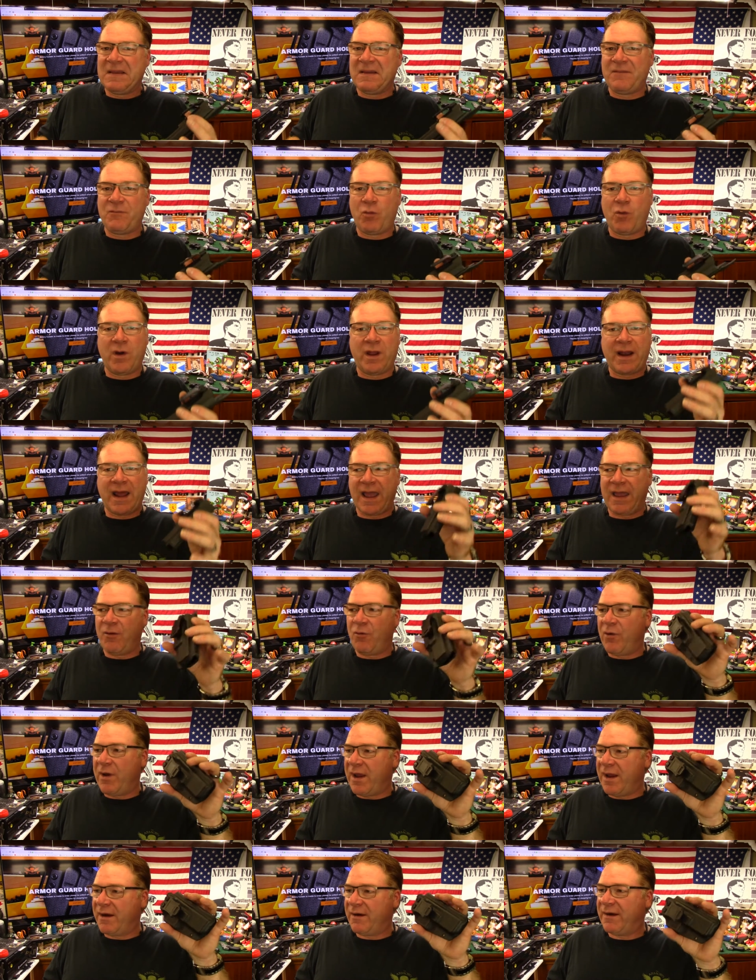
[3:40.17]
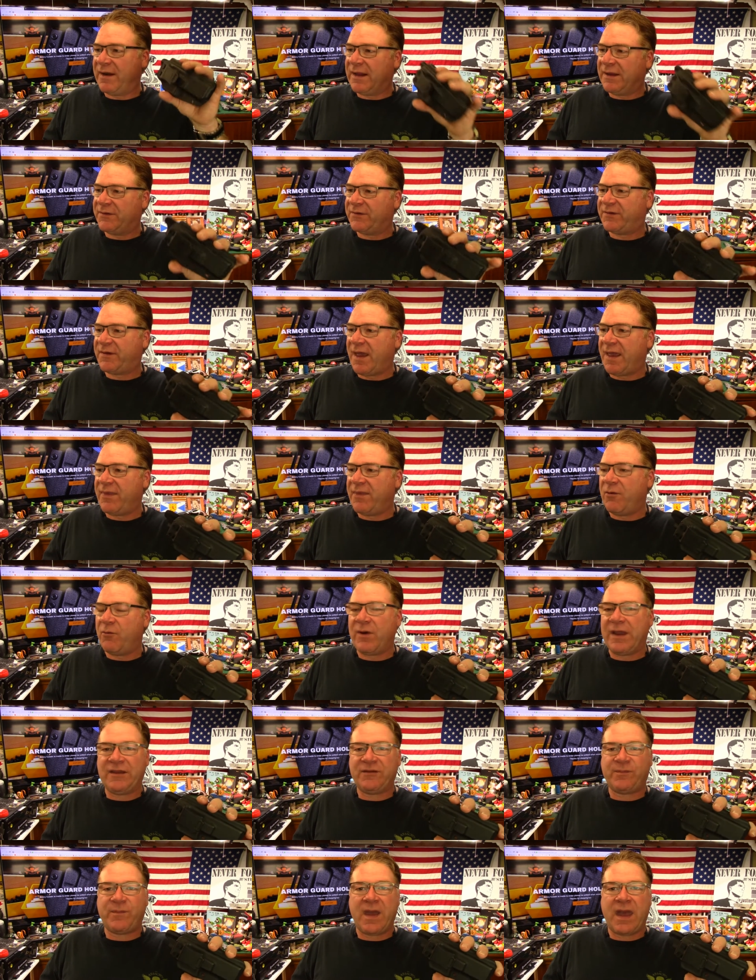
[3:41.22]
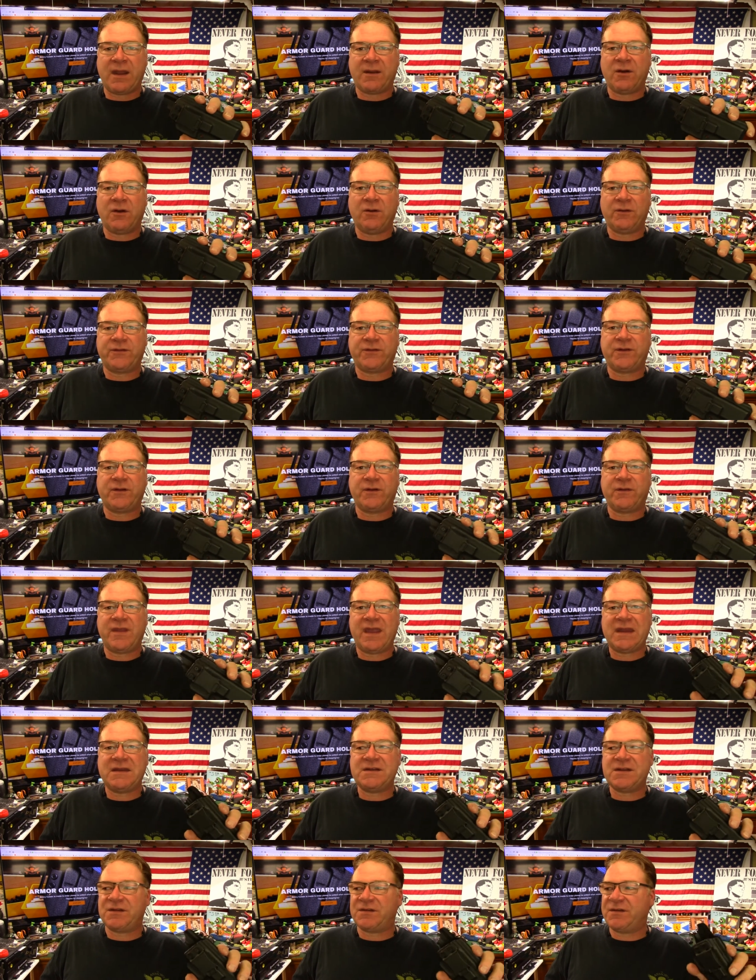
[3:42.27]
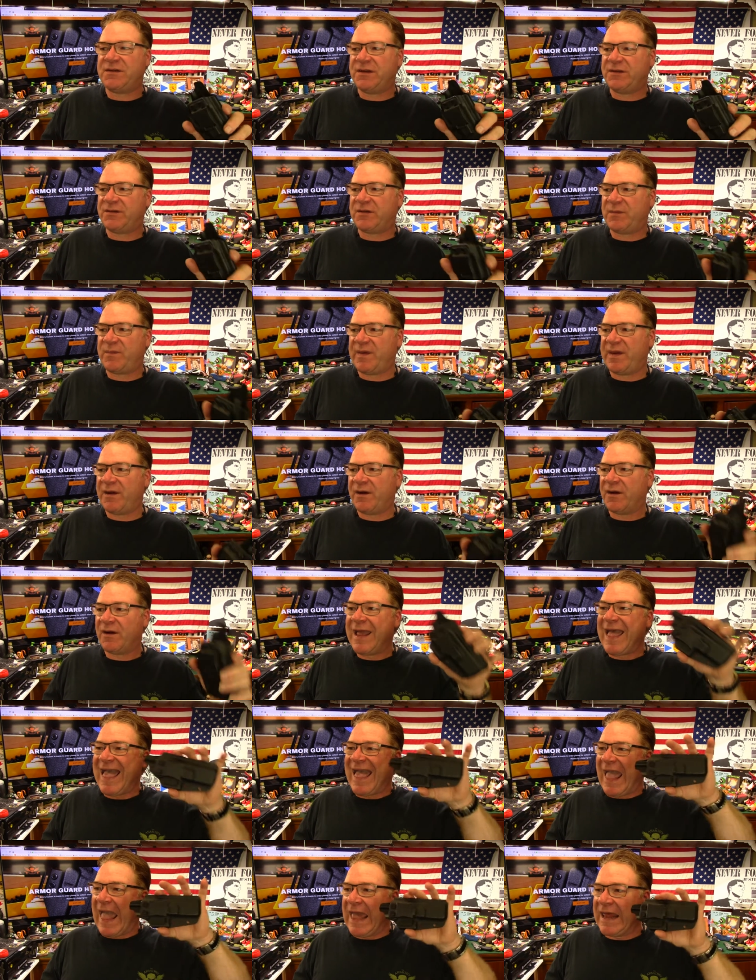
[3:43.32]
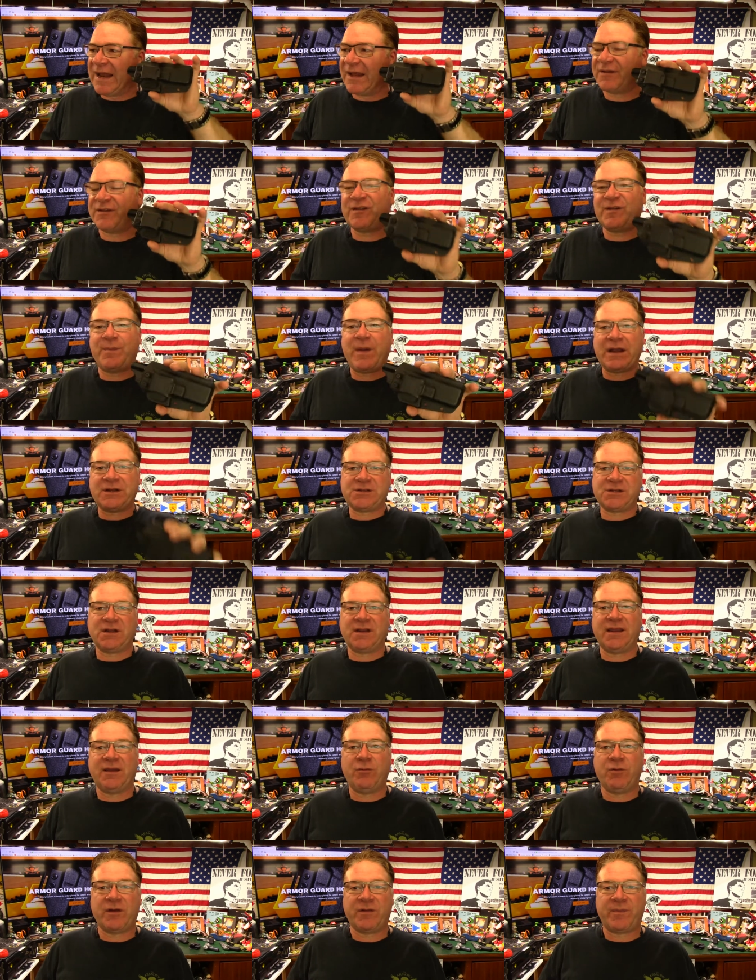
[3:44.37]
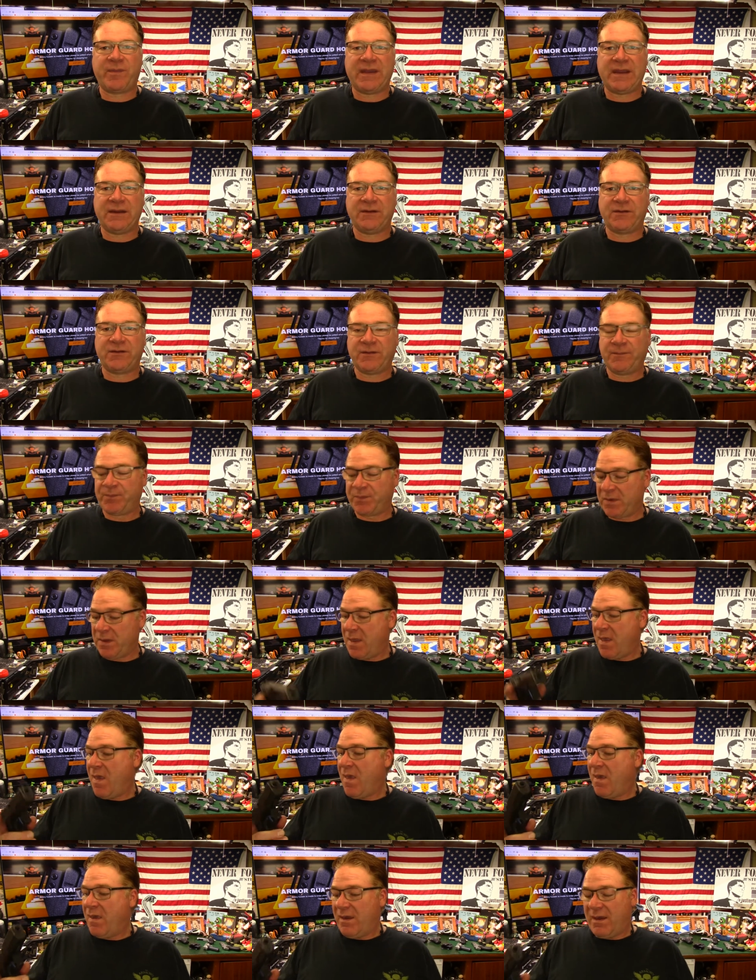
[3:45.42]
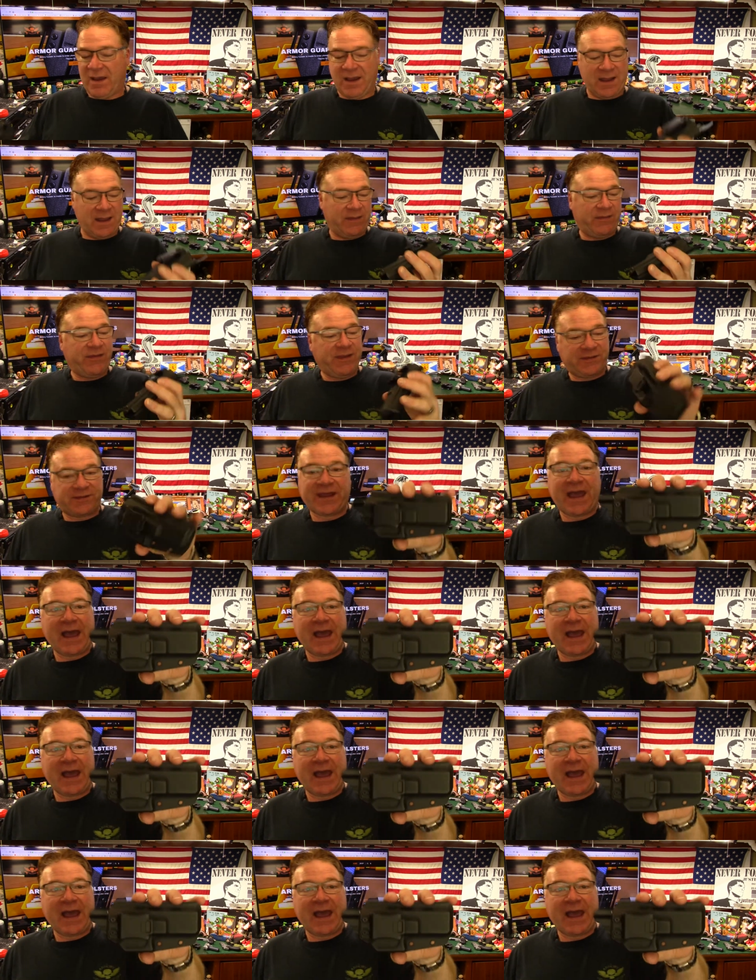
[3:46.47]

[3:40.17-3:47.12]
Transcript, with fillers: when I wear an inside the waistband holster, they just disappear, and especially with Pete's. Uh, this